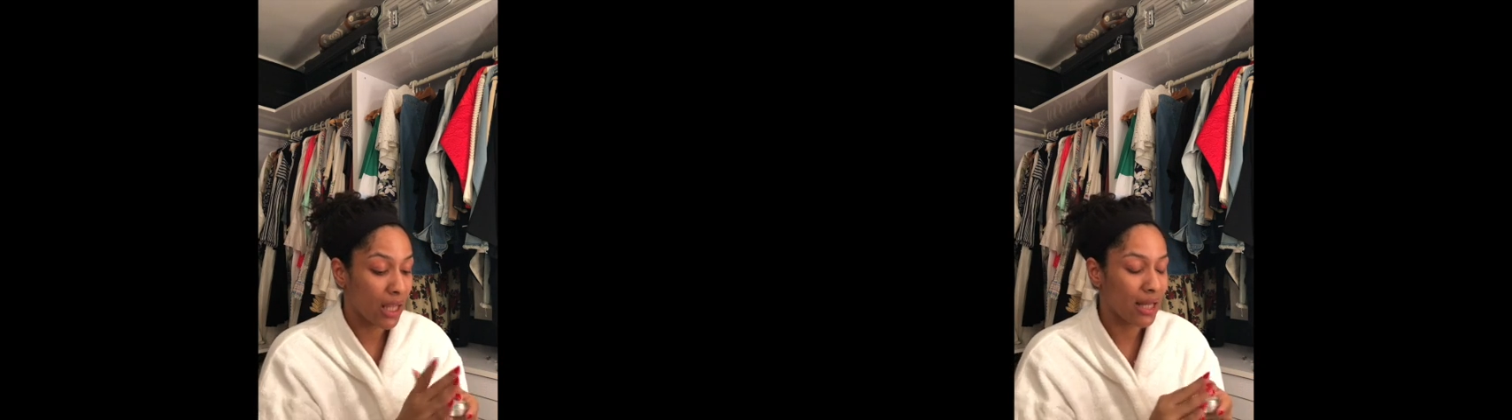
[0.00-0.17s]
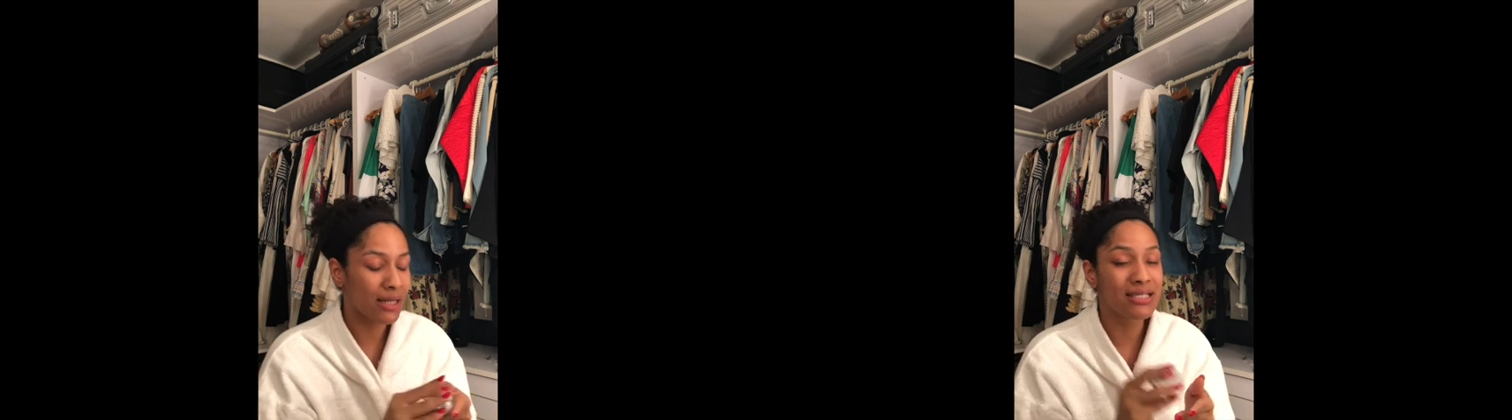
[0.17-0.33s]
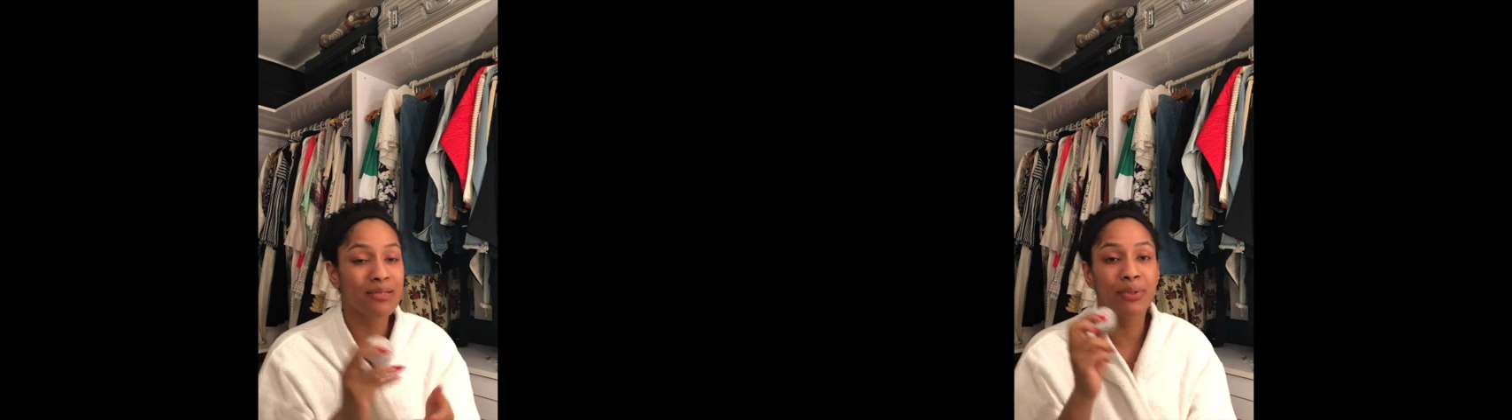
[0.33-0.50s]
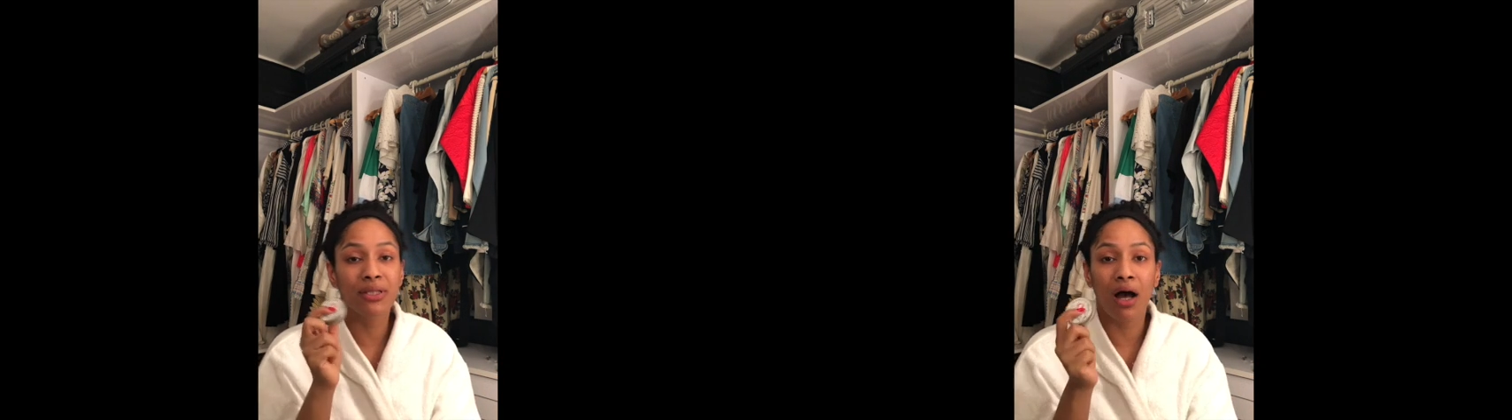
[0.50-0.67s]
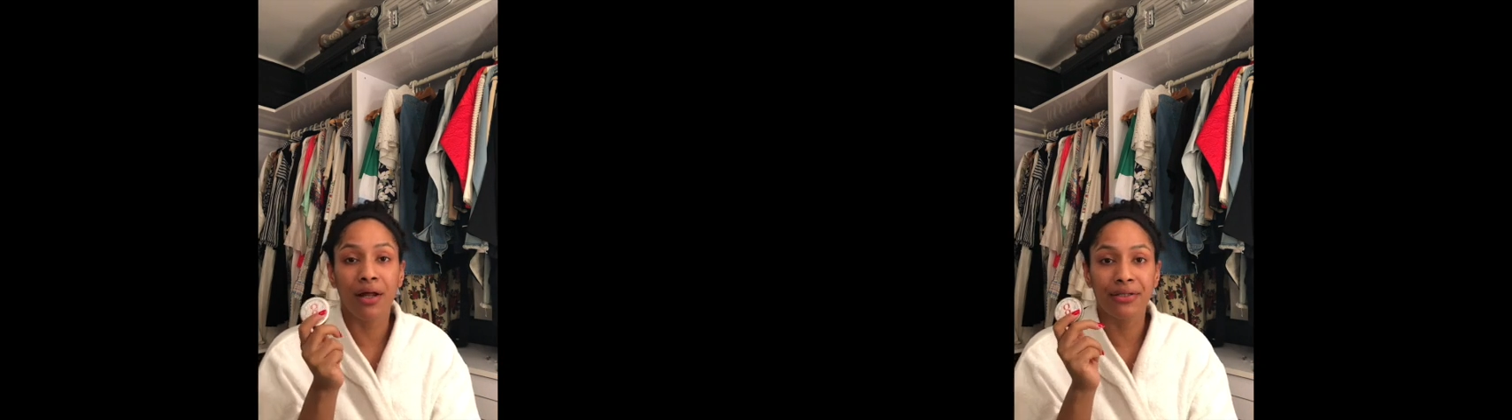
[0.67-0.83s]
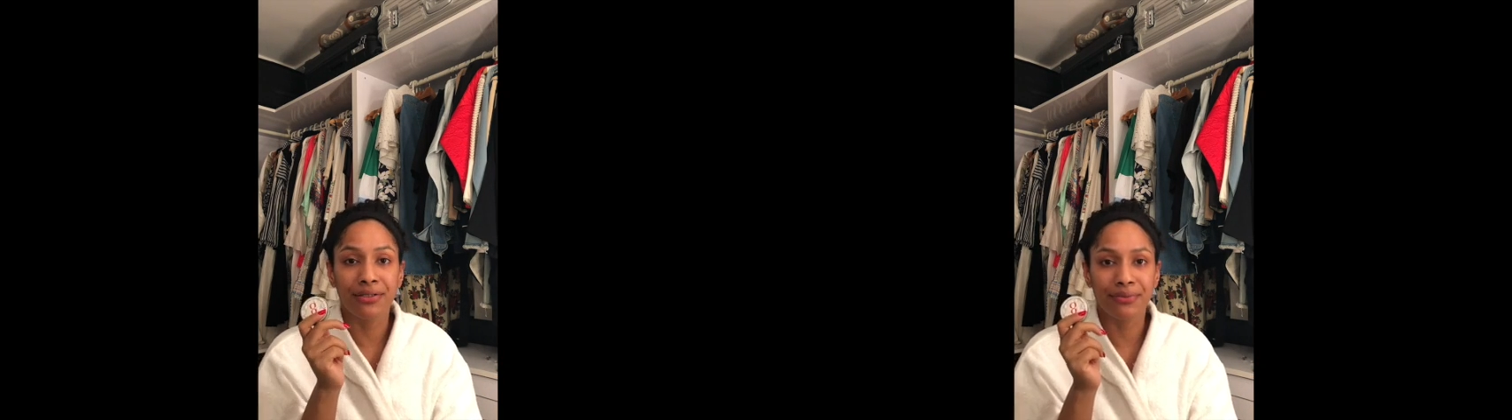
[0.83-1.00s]
Elizabeth
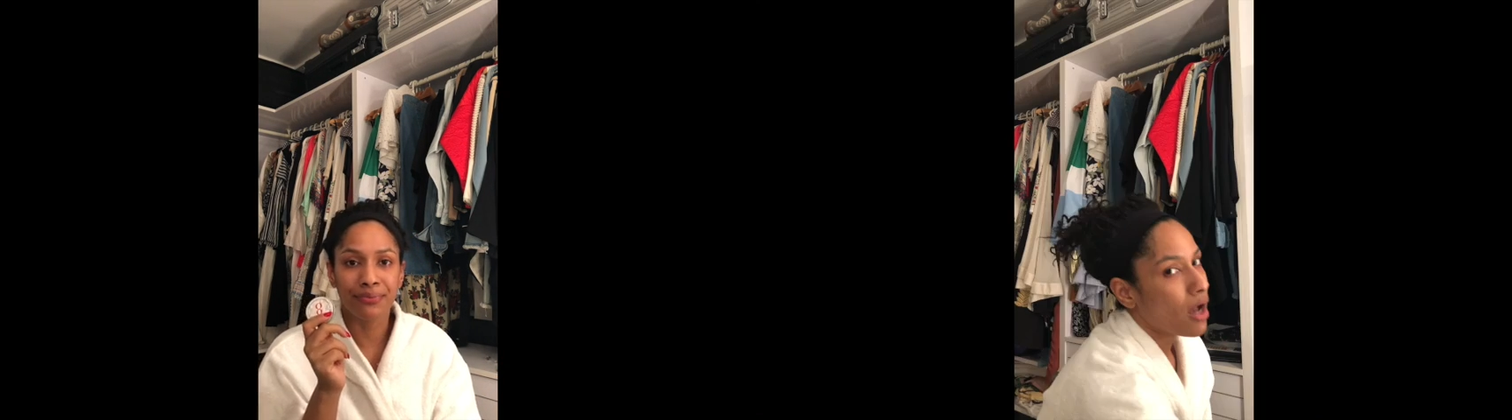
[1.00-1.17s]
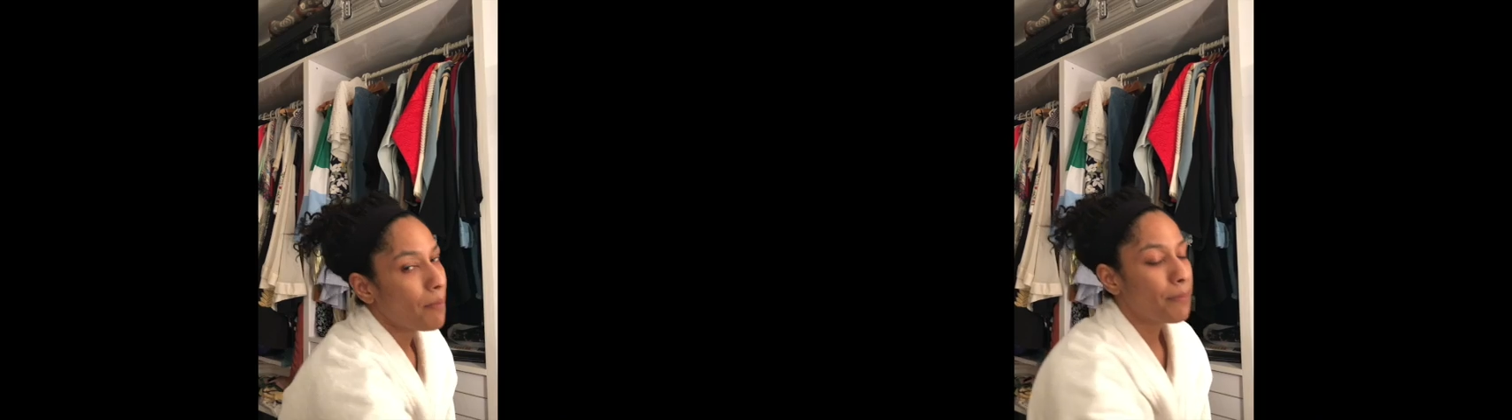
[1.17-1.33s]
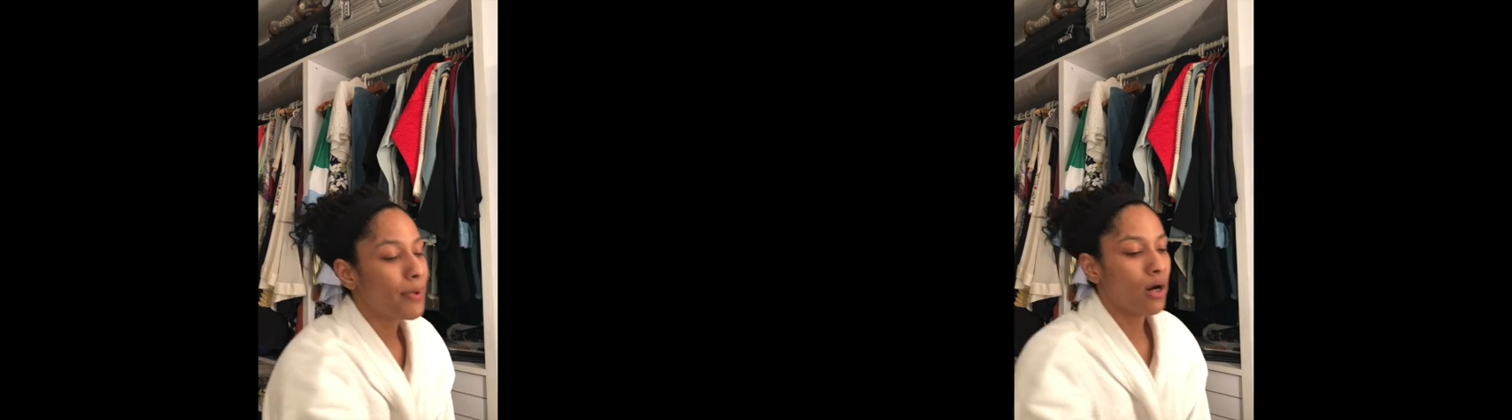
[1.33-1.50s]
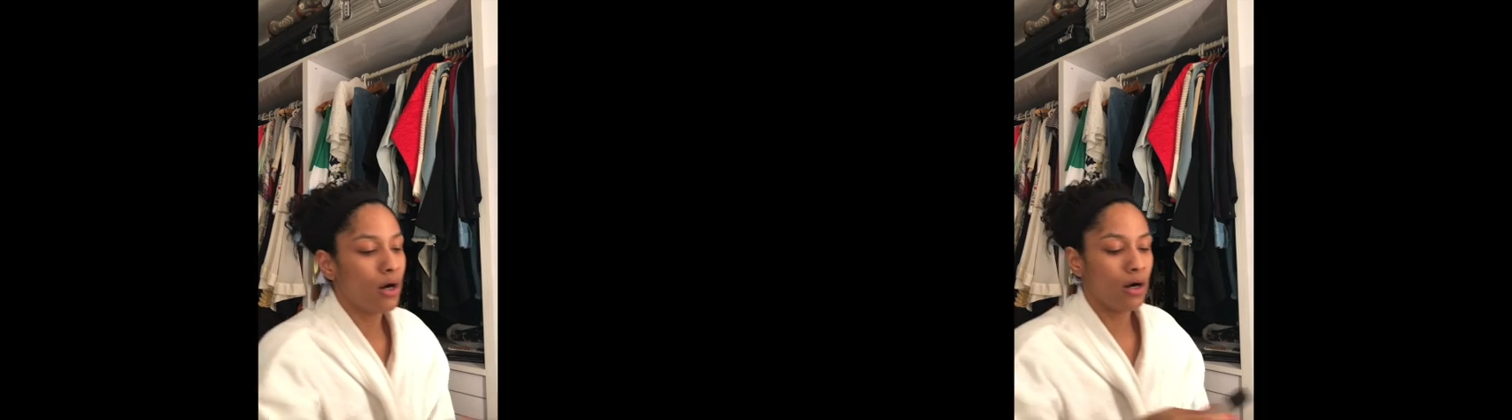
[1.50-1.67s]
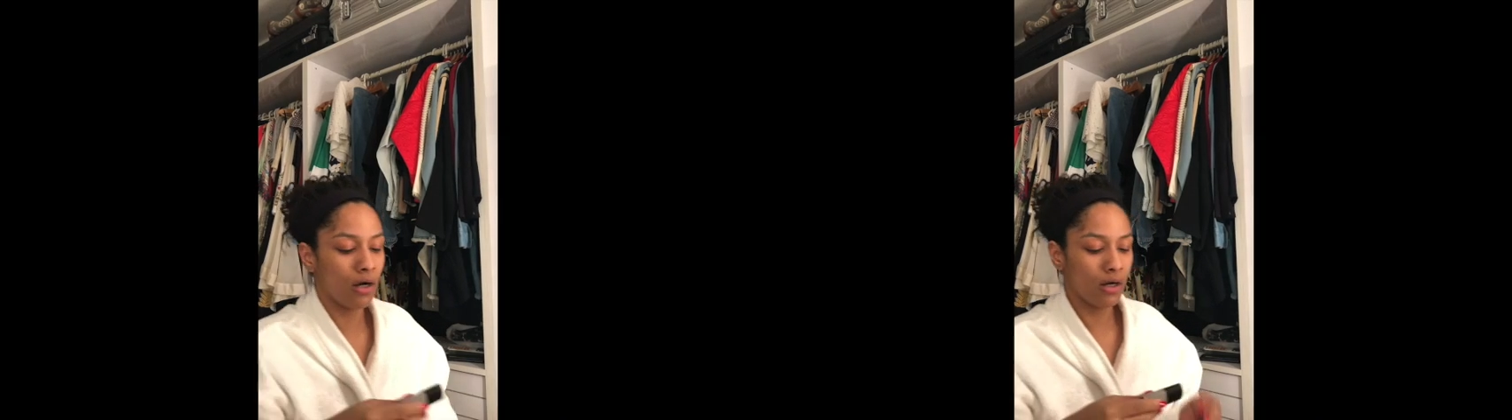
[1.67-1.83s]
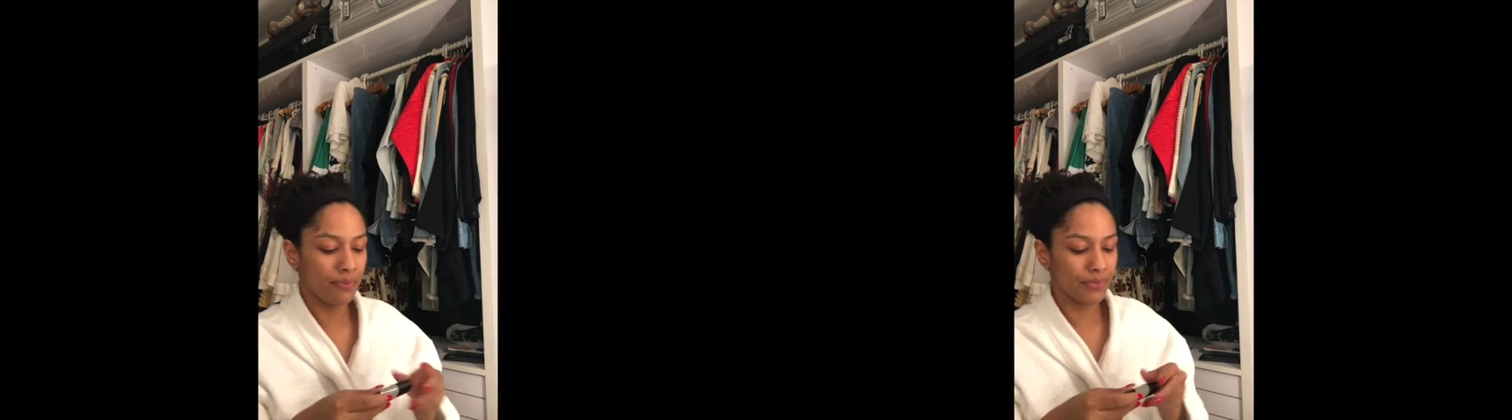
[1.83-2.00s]
Arden.
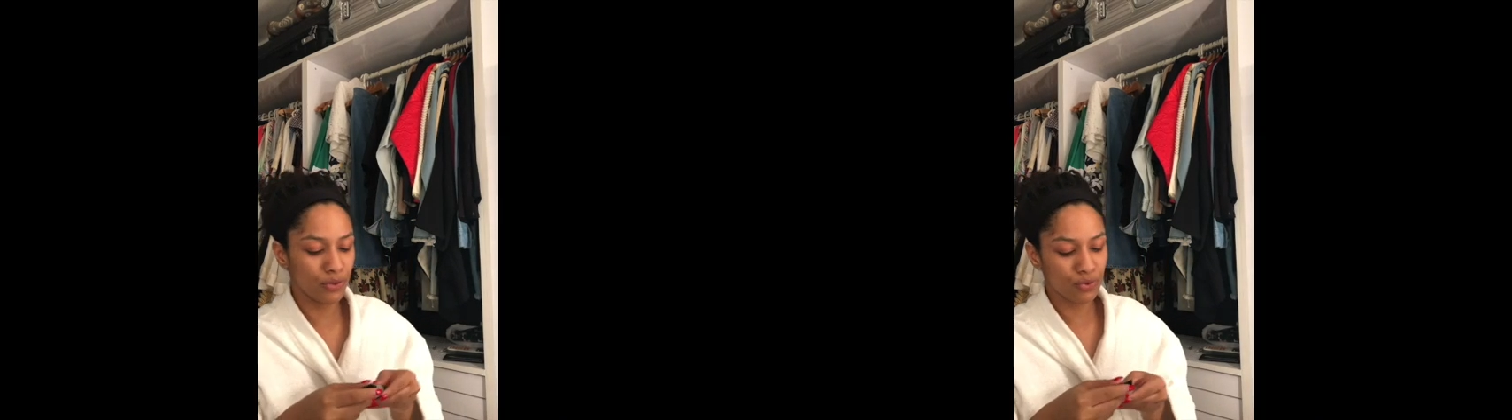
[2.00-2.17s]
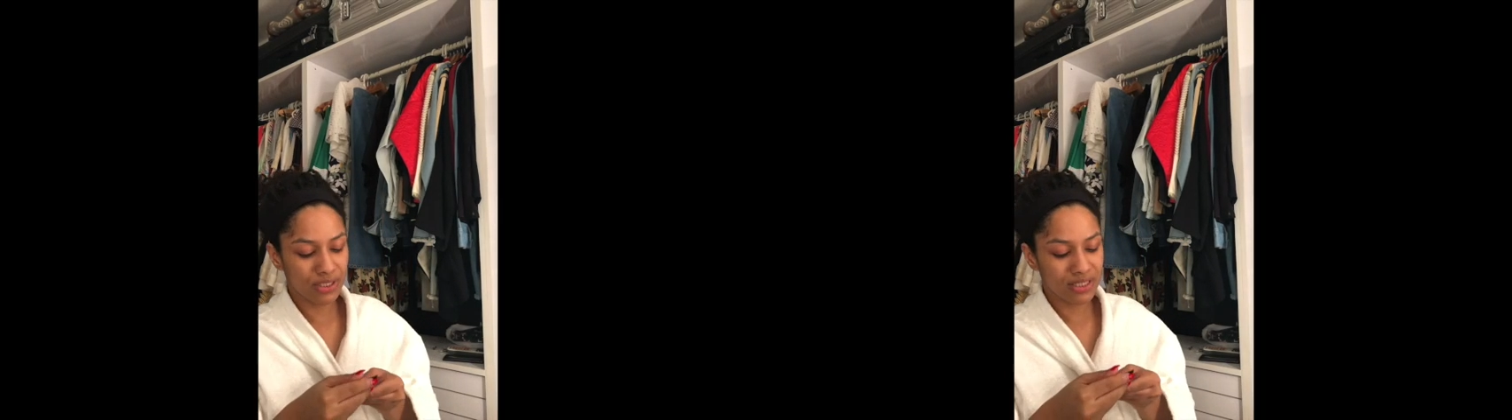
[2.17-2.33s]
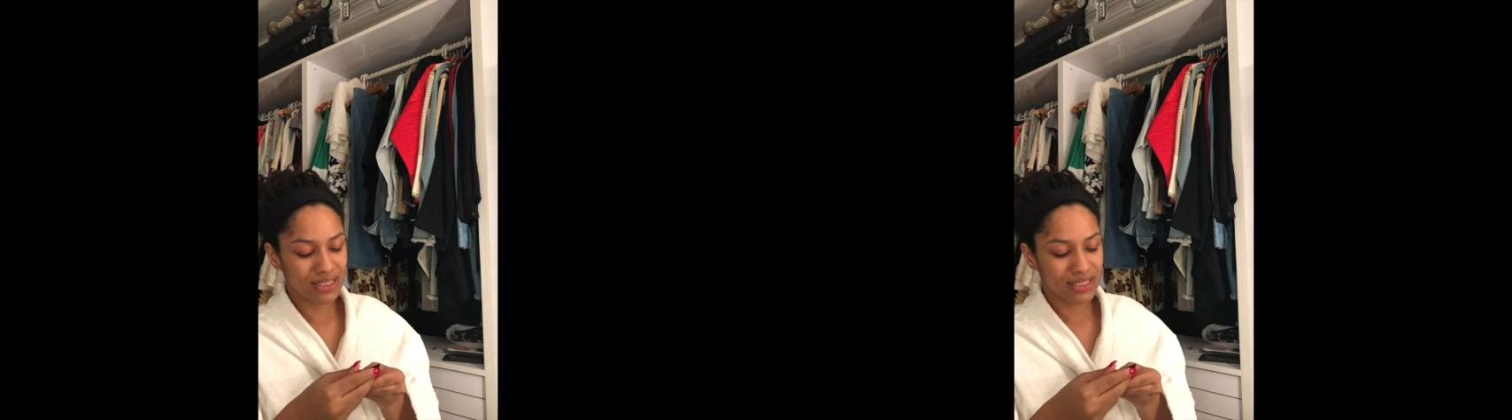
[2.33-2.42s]
I'm using